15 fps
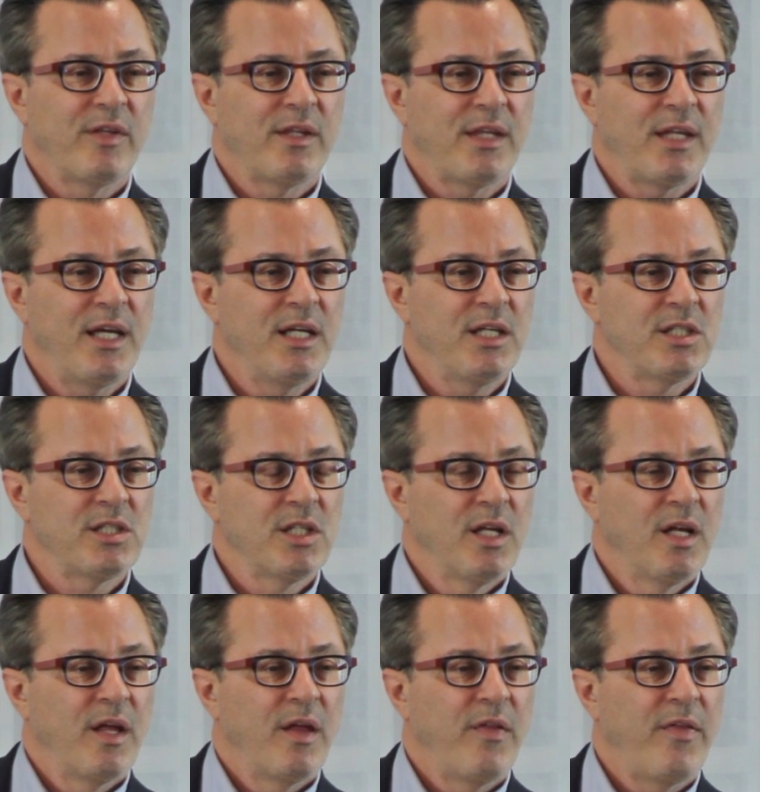the things
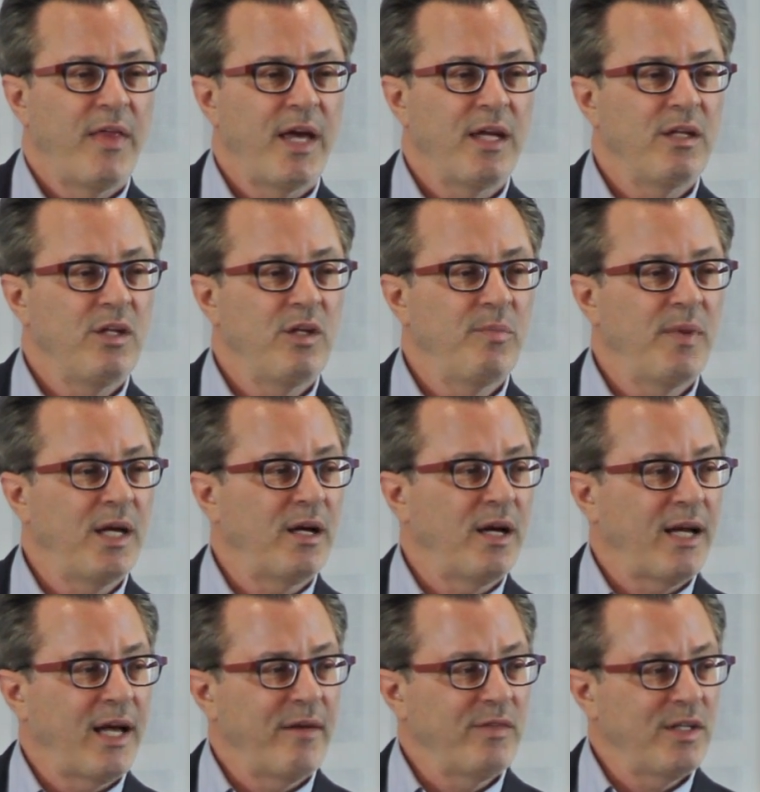that you may
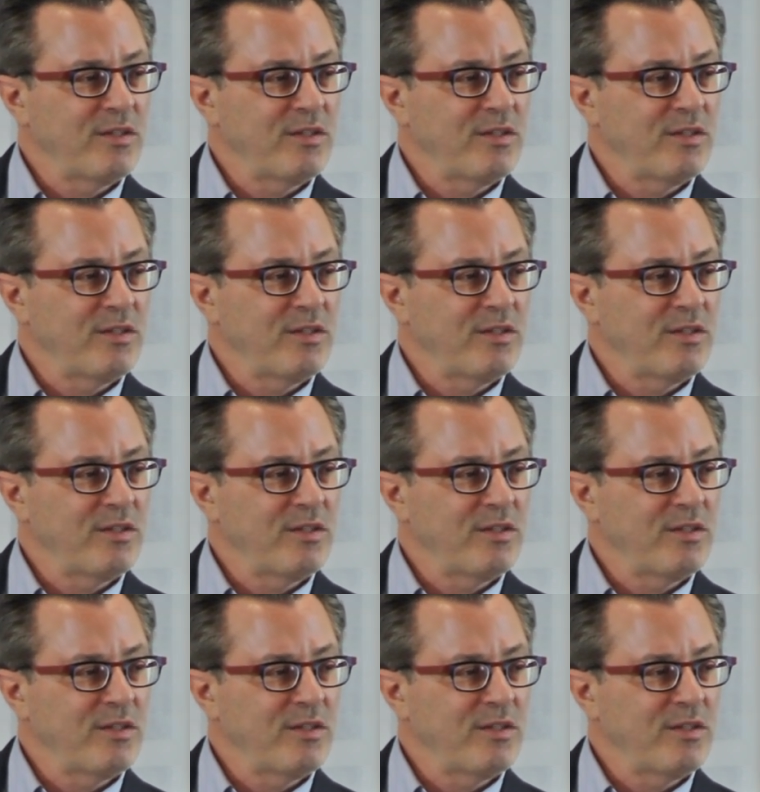not have?